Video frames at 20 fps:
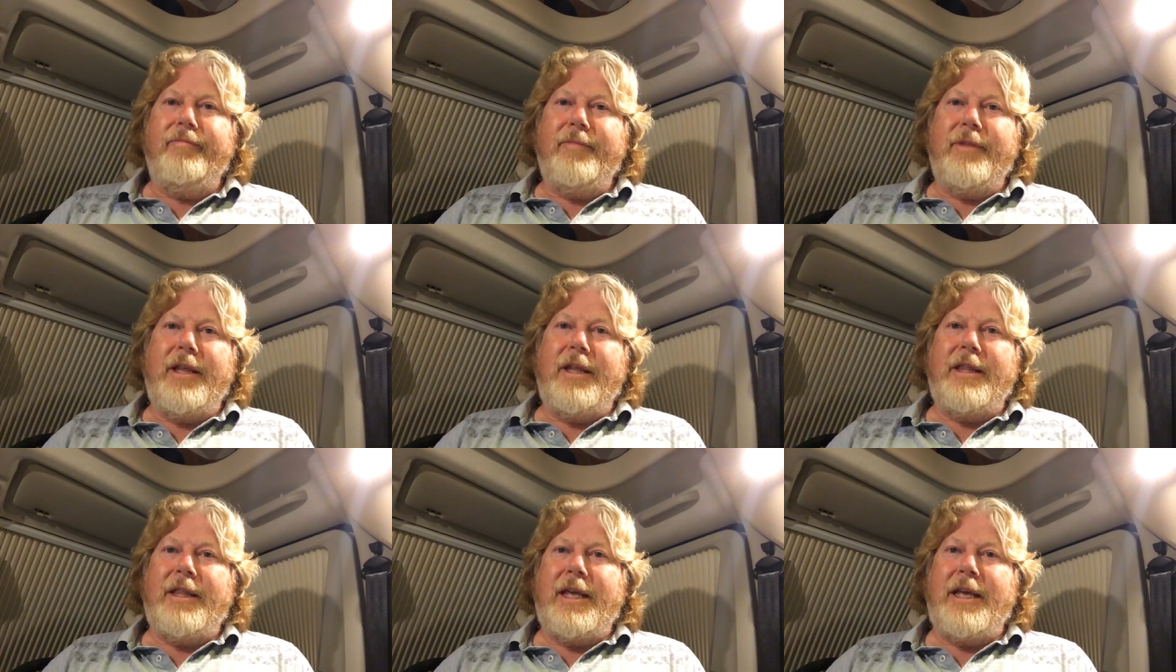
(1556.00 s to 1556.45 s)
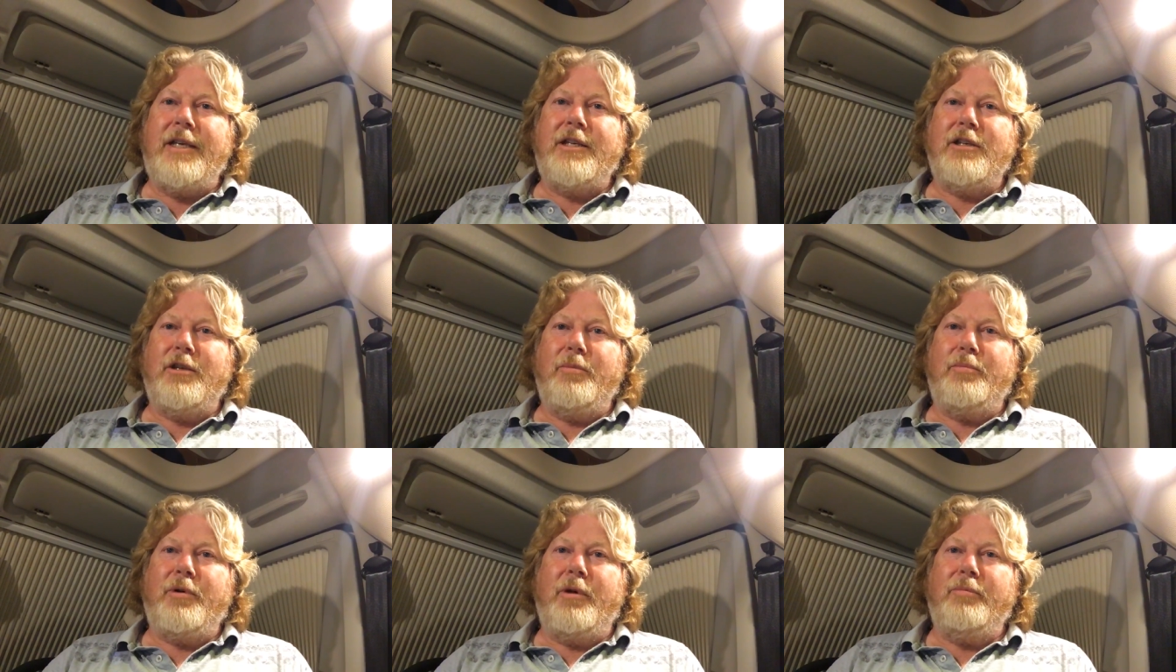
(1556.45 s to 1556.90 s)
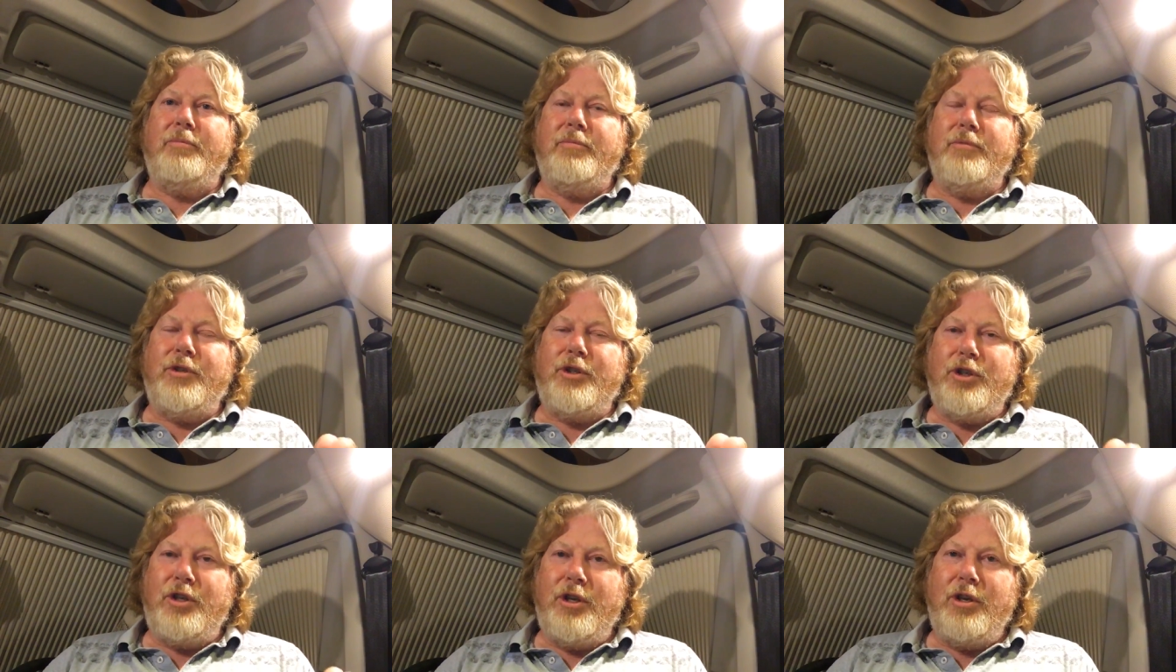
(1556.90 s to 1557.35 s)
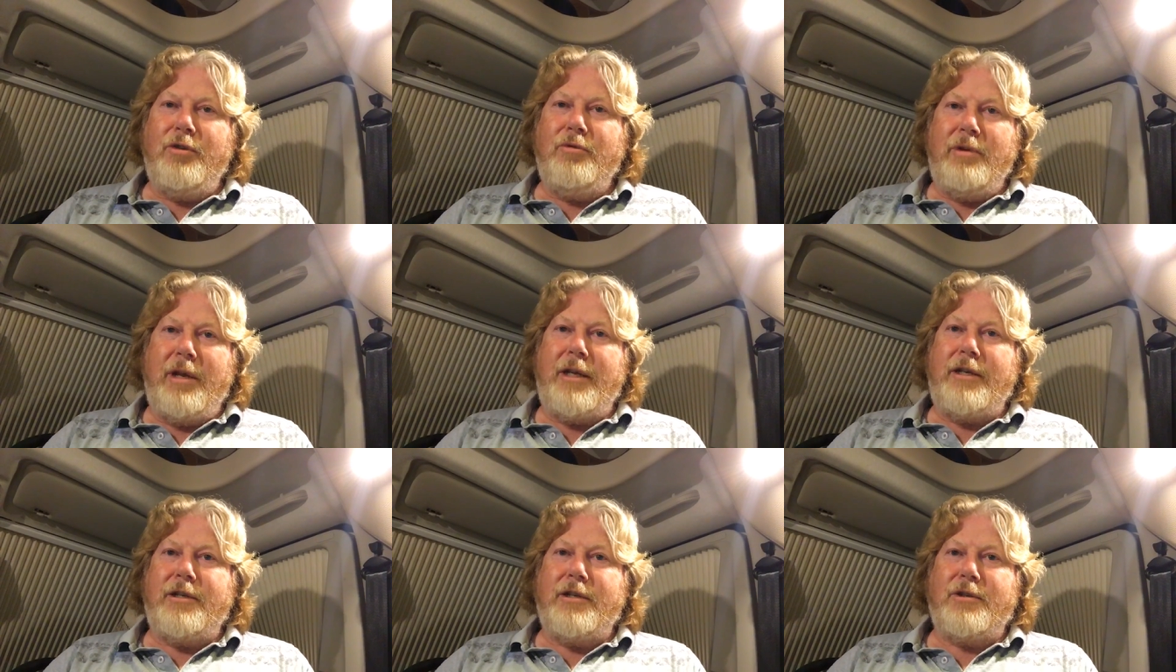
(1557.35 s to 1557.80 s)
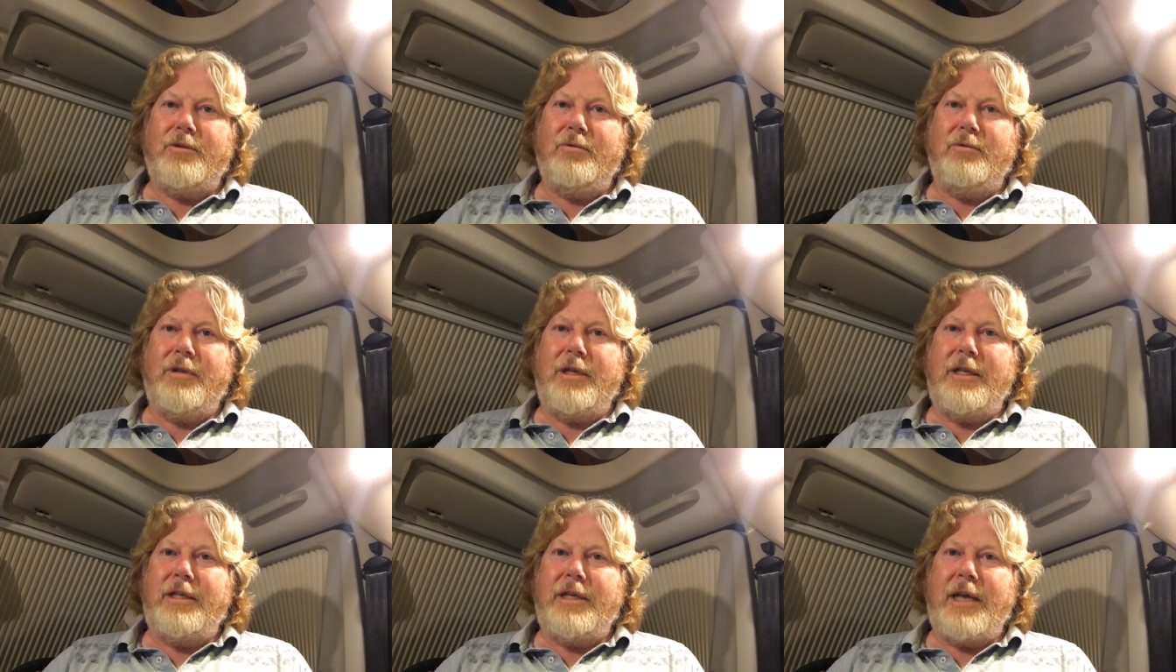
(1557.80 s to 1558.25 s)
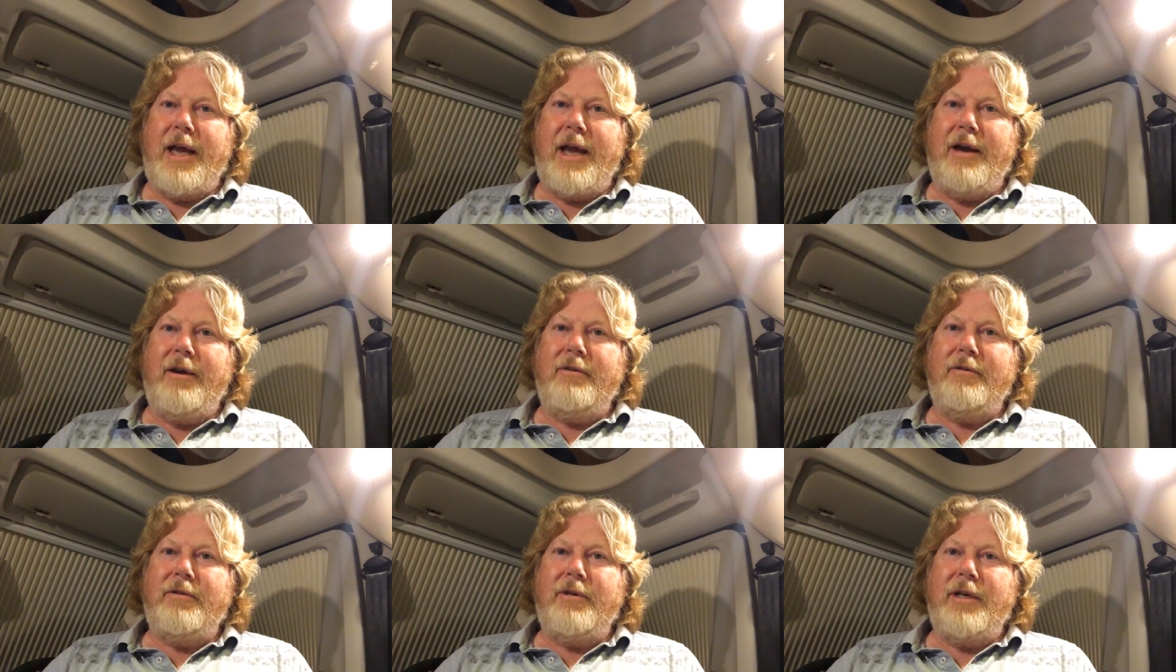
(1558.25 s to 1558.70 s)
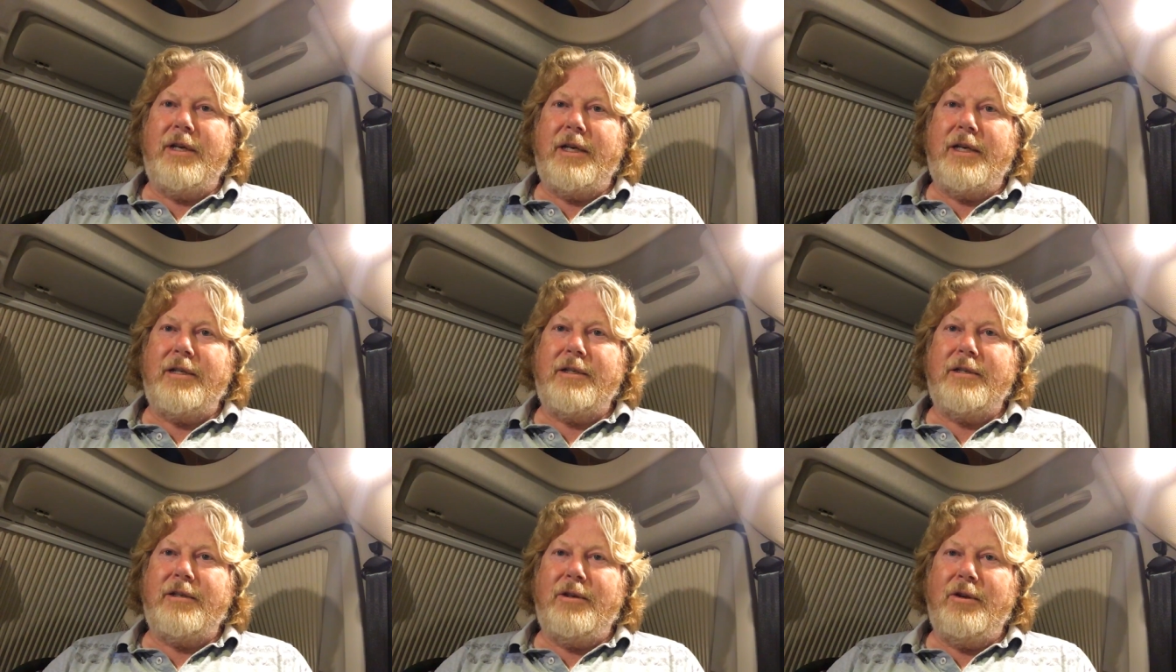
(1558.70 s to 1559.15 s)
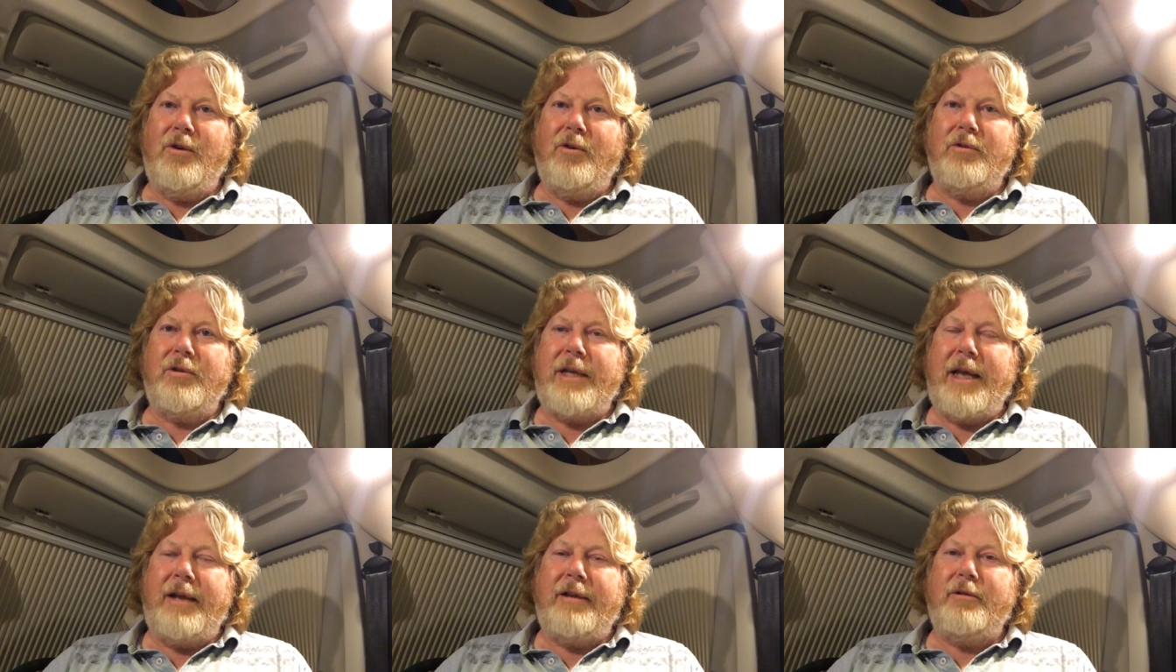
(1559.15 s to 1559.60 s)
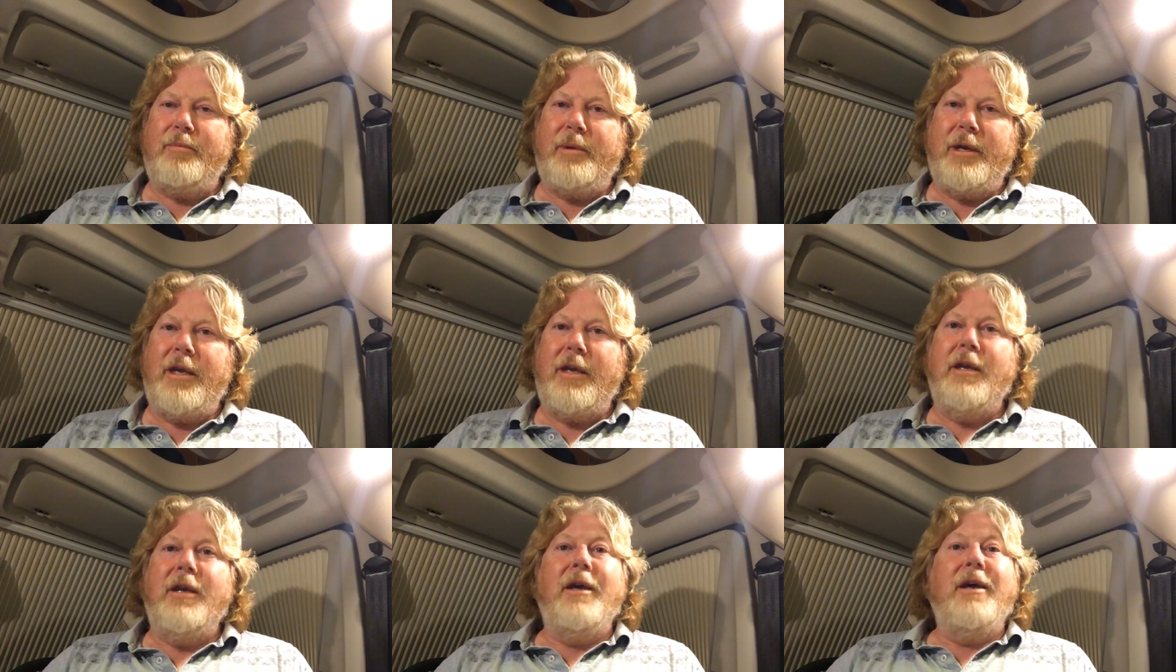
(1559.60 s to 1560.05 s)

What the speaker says: these are the problems. You need to sort these out, and it's not down to me.